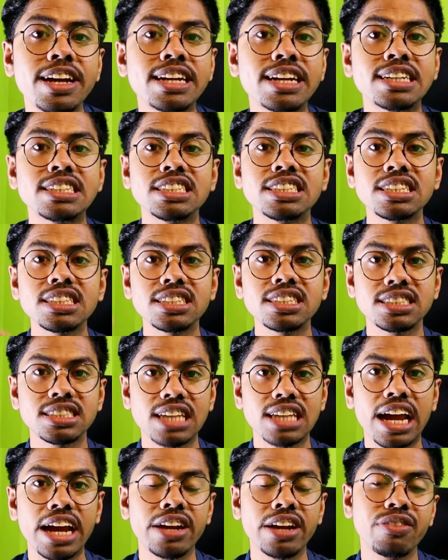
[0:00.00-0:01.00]
be attaching the
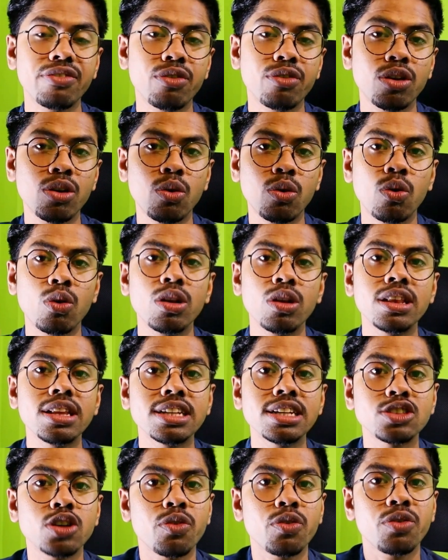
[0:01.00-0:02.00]
site for all
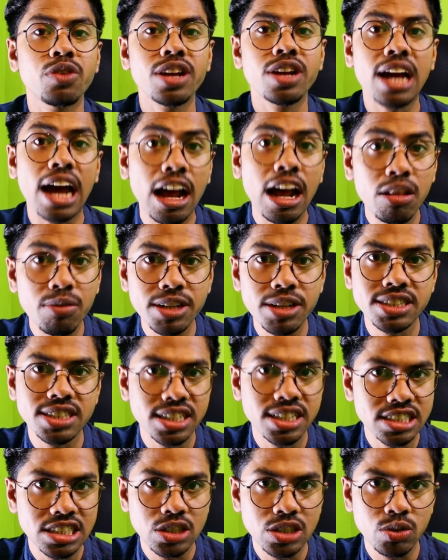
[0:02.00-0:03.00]
the software I'll be
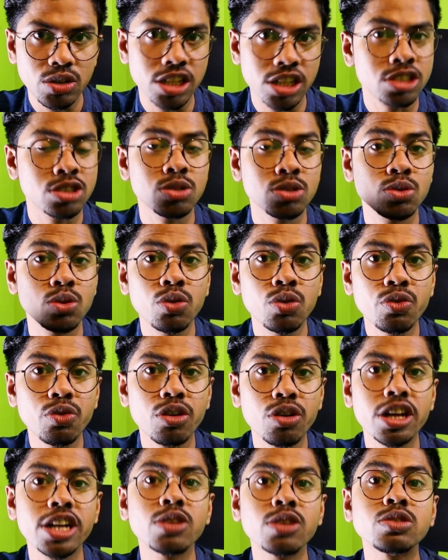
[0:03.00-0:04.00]
discussing today, so don't
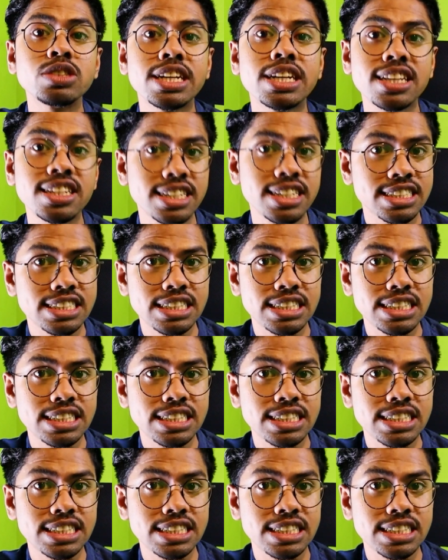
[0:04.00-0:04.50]
forget to check the